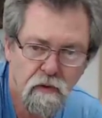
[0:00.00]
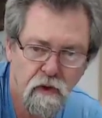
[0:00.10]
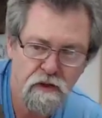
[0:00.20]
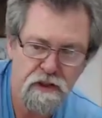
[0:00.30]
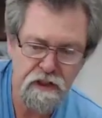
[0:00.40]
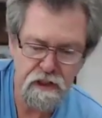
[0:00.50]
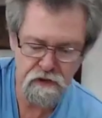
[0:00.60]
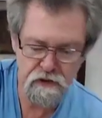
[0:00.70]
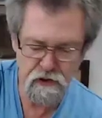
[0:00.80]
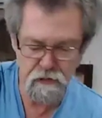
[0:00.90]
locked
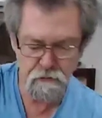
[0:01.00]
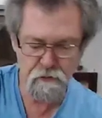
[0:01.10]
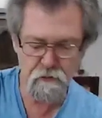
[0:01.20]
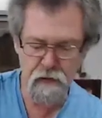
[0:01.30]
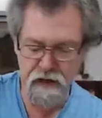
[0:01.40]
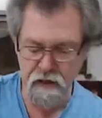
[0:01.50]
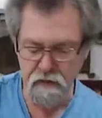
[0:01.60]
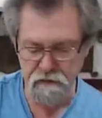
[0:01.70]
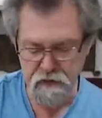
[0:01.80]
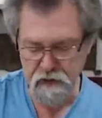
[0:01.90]
into the back
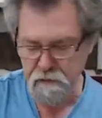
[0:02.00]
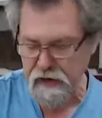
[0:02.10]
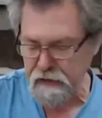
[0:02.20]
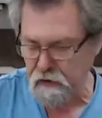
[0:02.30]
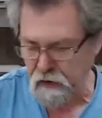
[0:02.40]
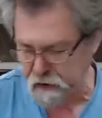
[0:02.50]
of the backing